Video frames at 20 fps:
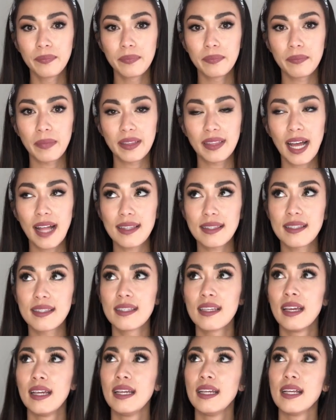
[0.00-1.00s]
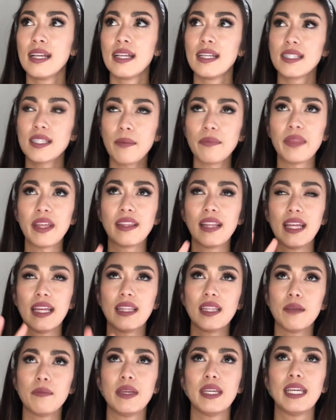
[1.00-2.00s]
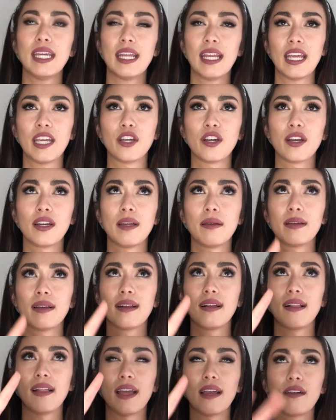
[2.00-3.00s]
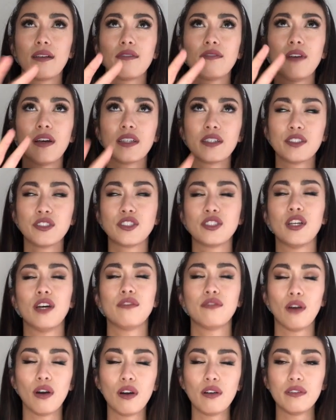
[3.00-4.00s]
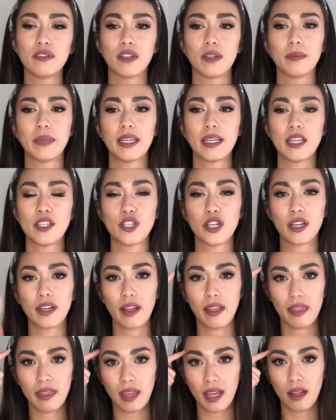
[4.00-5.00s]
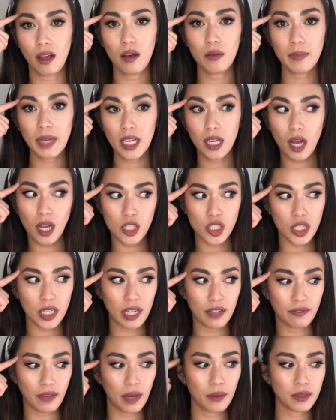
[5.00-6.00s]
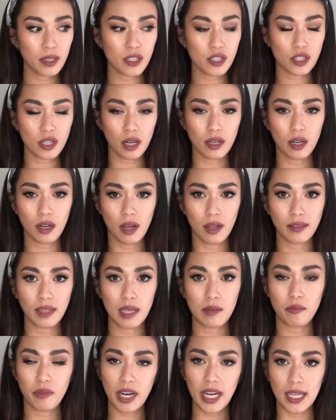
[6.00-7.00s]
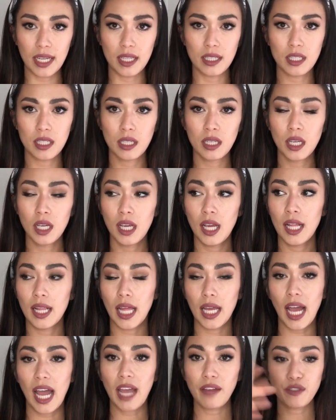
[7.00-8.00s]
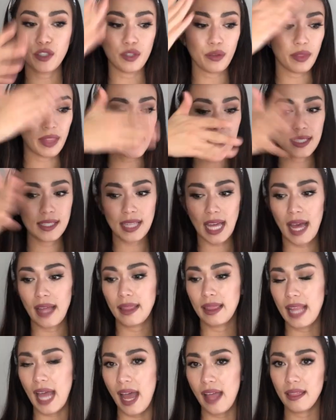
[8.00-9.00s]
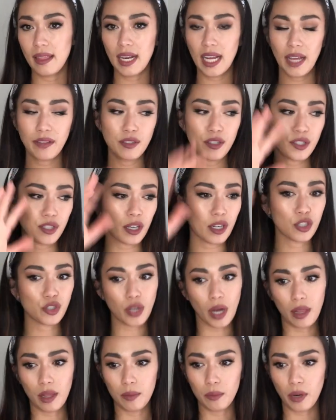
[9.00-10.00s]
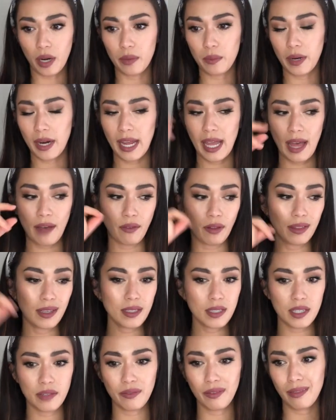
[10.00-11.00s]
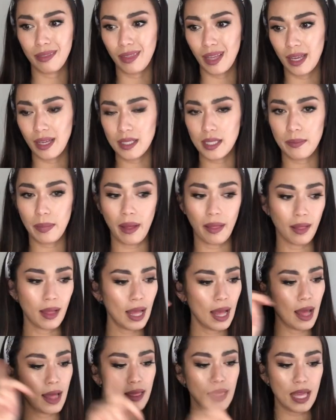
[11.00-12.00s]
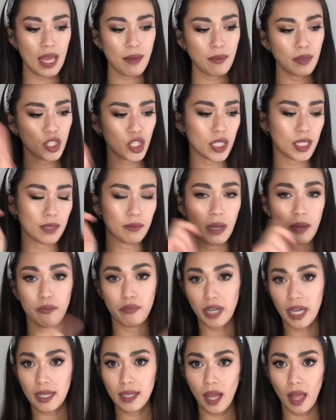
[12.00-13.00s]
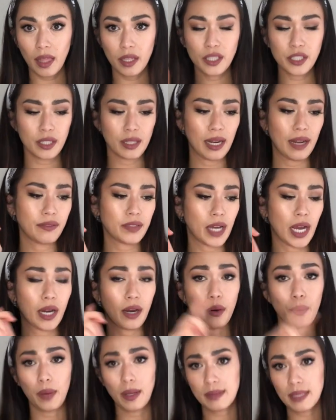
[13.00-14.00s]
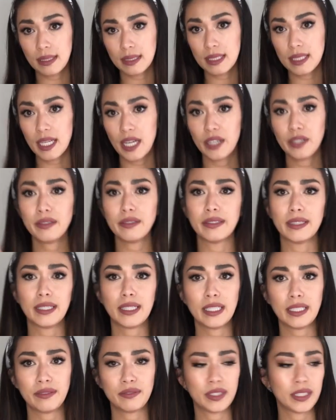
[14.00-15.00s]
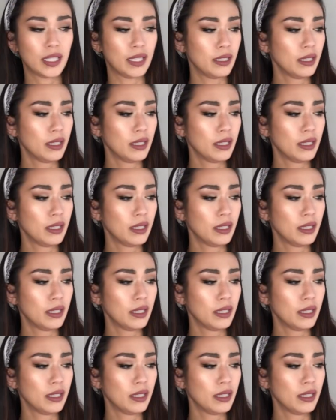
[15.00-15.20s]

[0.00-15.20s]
But that's something that in the beginning you're gonna like fuck yourself over because you're gonna think, oh my gosh, like if I wanna start an online brand, like I have to do this, that, and that, and then I have to start a Trello board where I have all these different things about the images and my brand colors, and then I have to hire a website designer, and then I have to